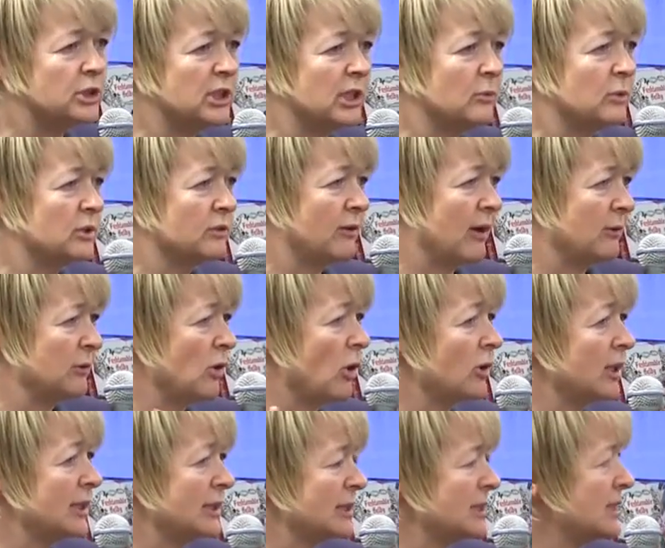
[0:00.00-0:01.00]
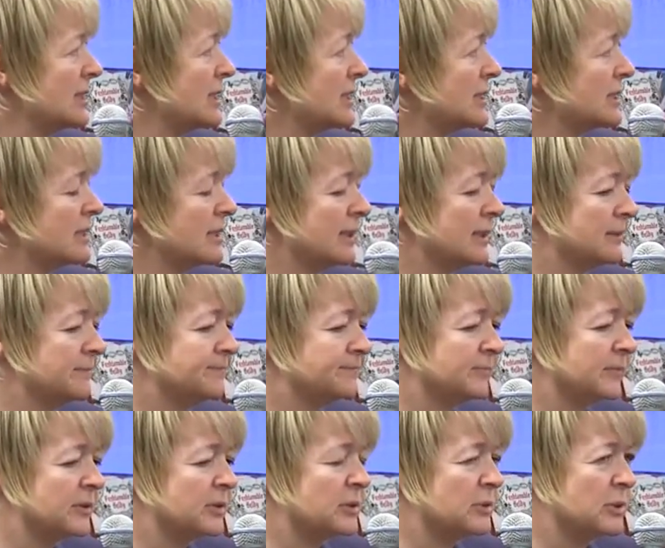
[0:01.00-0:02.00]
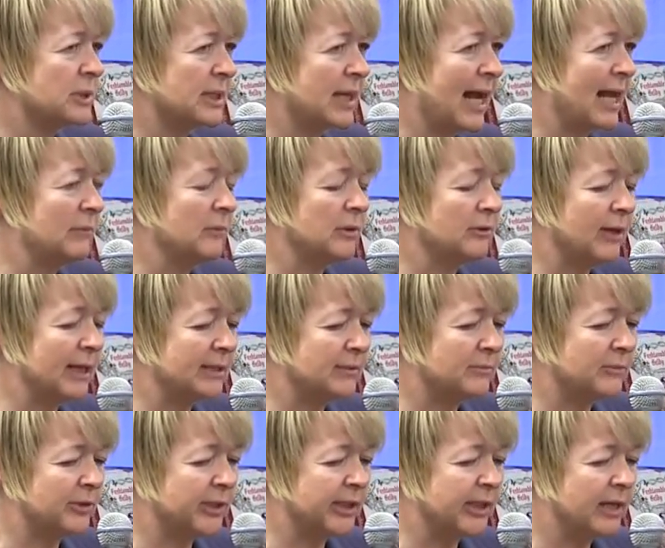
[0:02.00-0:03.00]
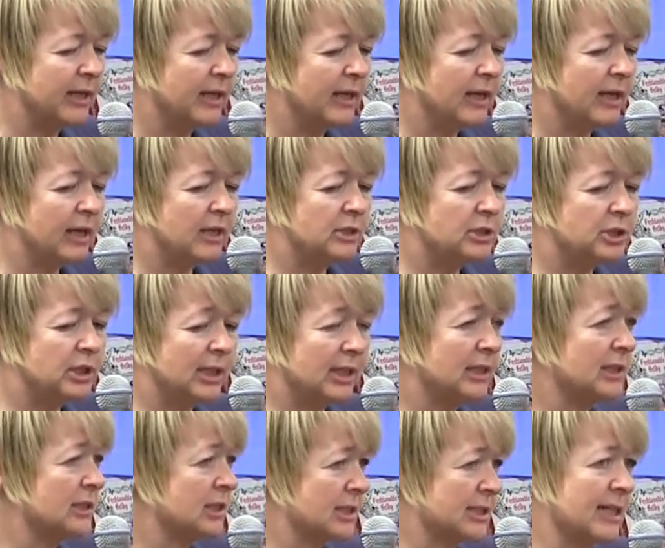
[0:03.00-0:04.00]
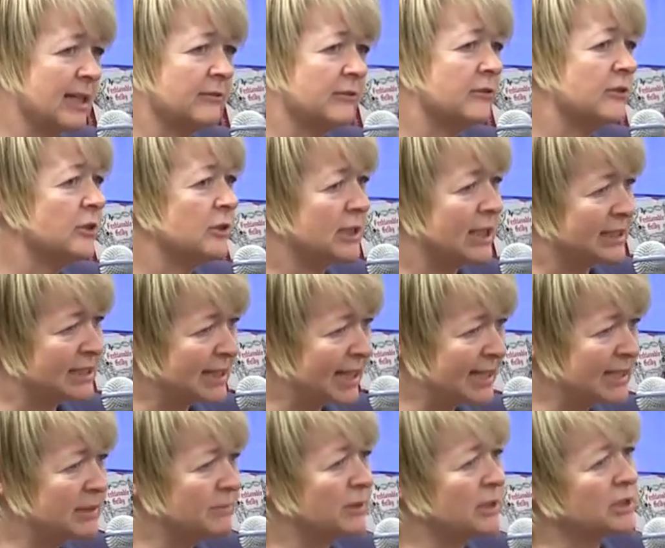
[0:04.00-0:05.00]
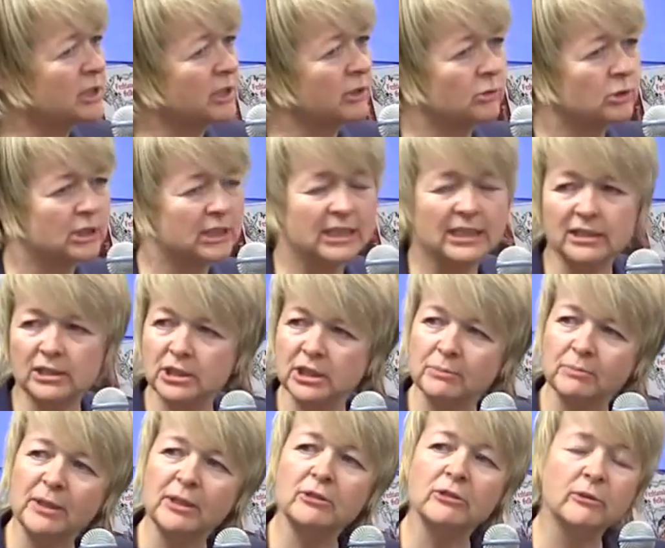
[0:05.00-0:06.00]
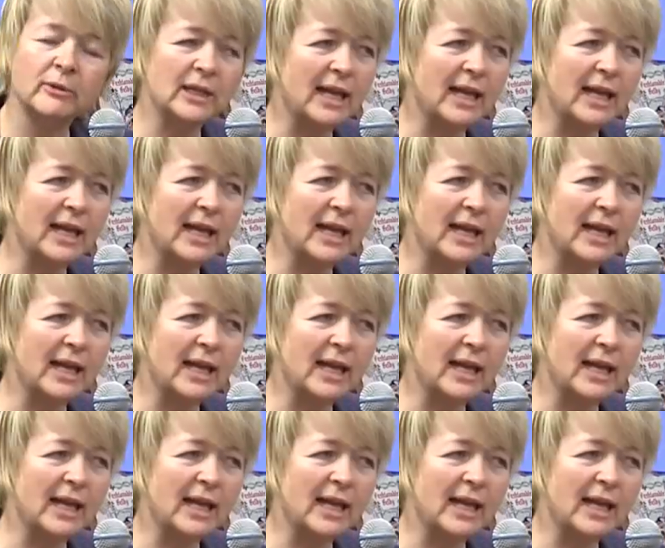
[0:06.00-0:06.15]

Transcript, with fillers: she was found not guilty this time, this was Alma Rattenbury, she killed herself a few days later because of the ordeal she'd been through.